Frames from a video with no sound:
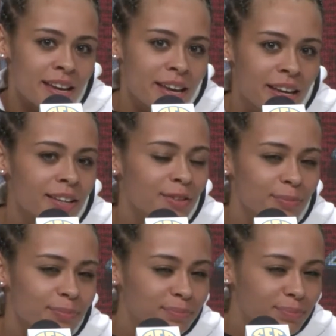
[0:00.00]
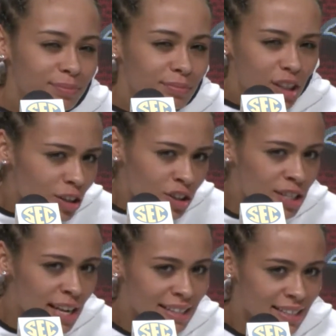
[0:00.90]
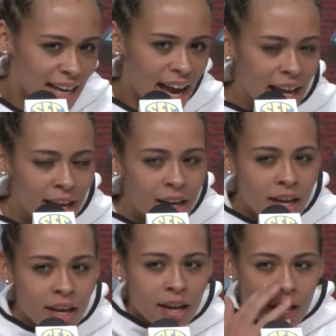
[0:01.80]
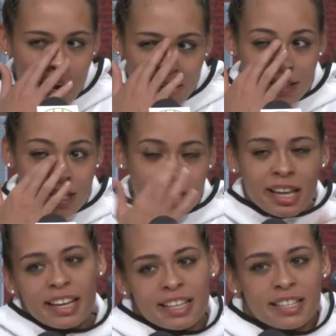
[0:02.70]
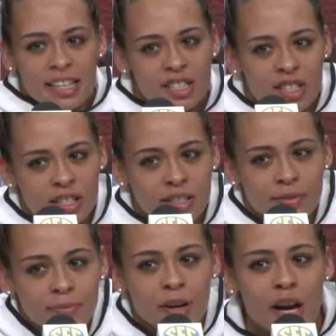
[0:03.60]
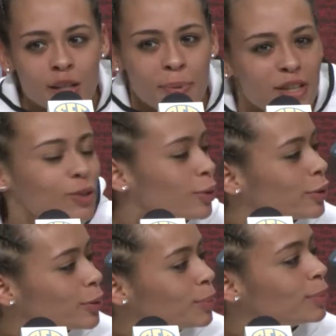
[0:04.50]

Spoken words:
And just like tonight, like I said, it's just a special group.